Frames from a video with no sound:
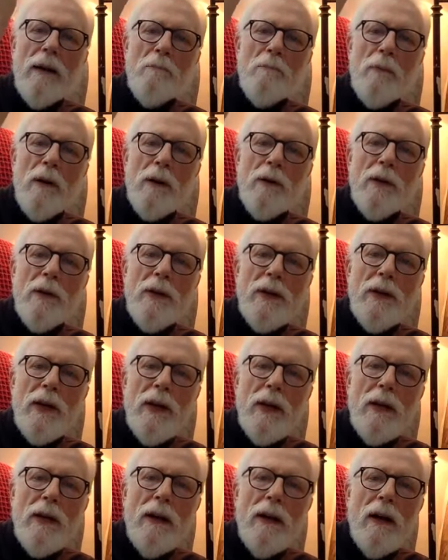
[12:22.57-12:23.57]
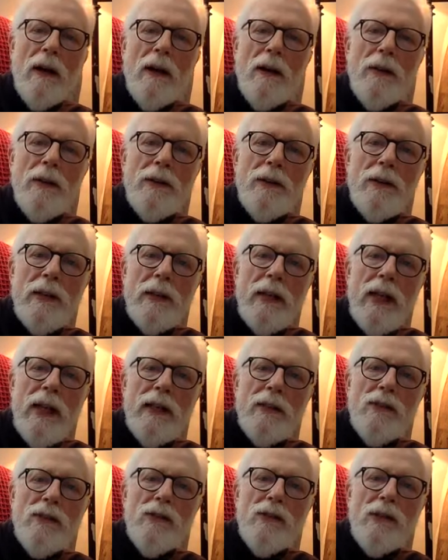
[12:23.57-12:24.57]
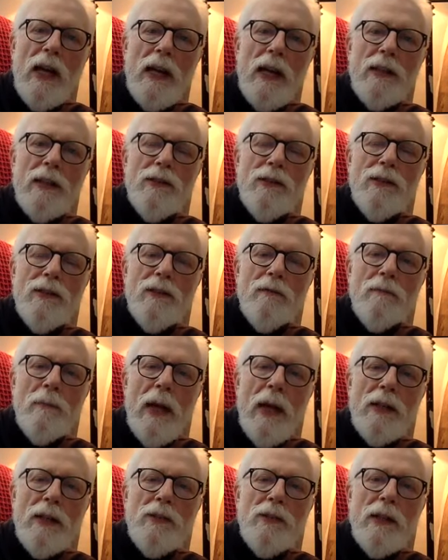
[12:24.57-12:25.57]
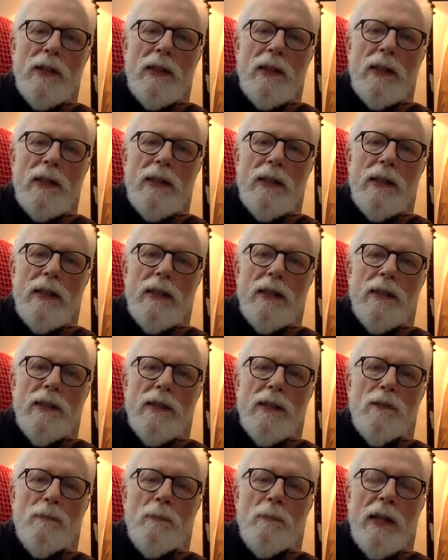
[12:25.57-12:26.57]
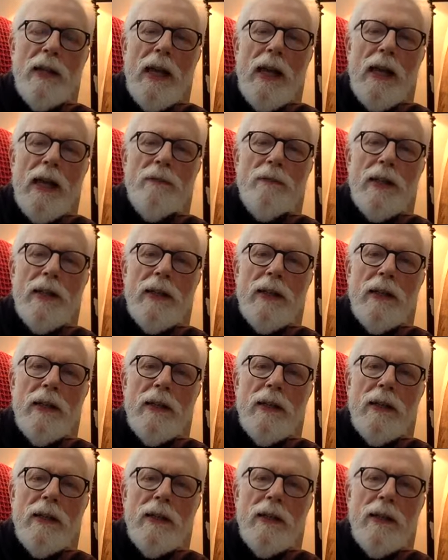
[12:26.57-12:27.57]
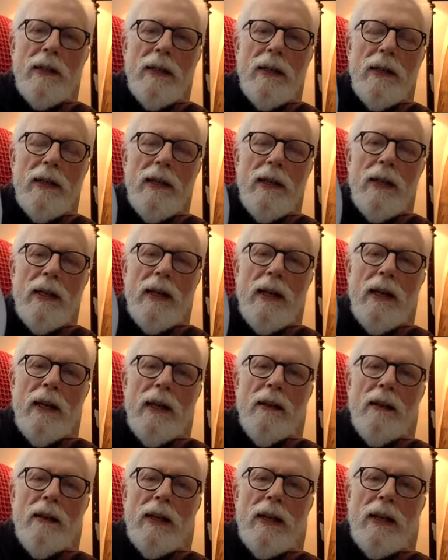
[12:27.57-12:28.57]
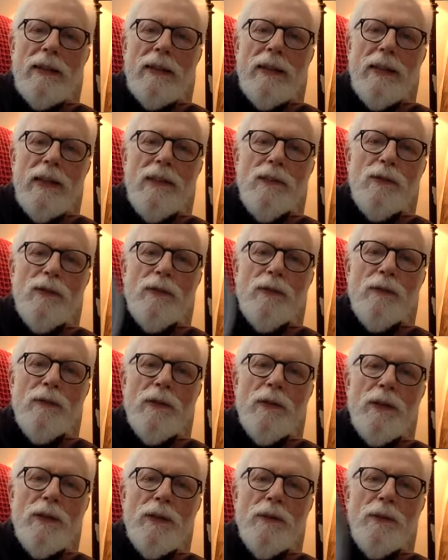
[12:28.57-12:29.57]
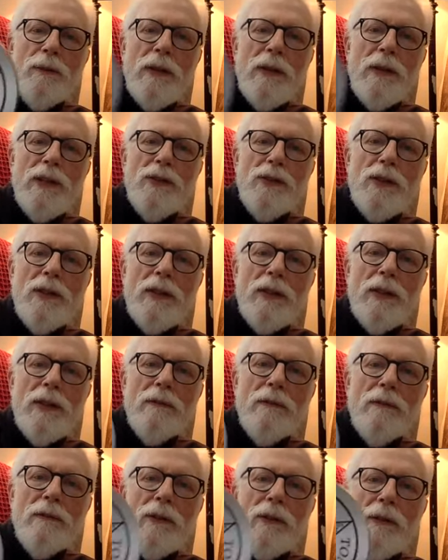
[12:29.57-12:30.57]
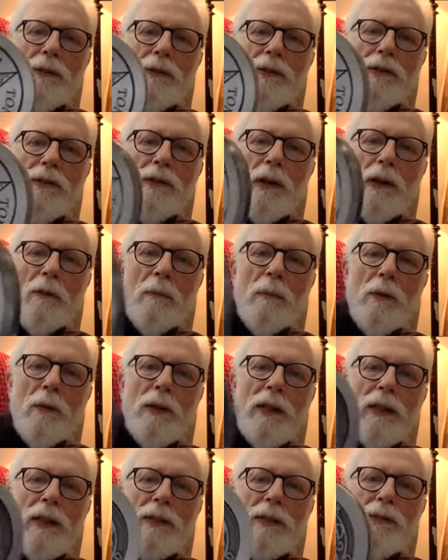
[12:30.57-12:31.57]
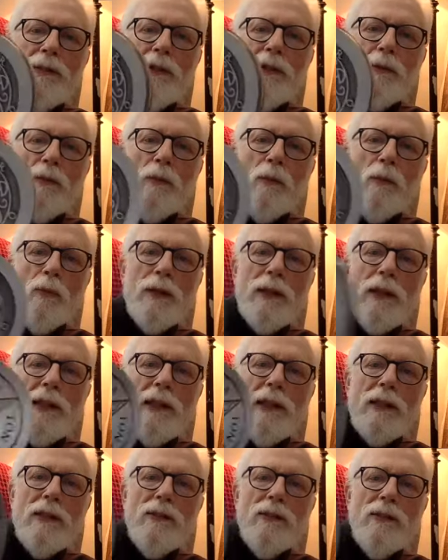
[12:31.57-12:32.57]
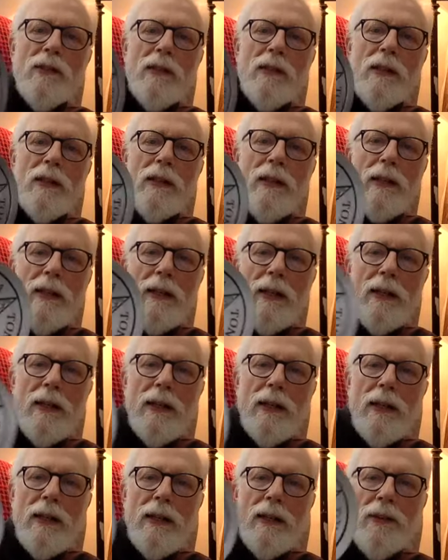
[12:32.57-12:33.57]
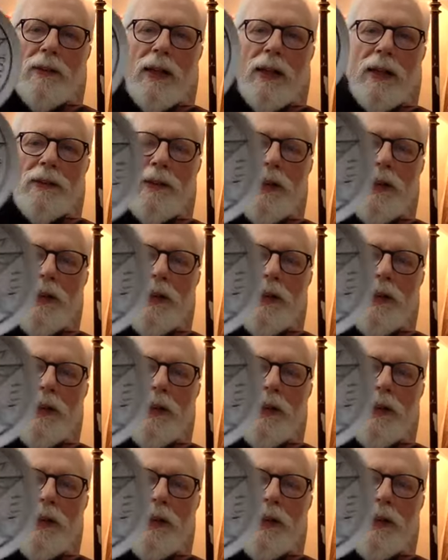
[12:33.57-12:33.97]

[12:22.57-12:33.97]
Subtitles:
Part of the art and science of magic is behaving, at least for the duration of your ceremonies and workings, that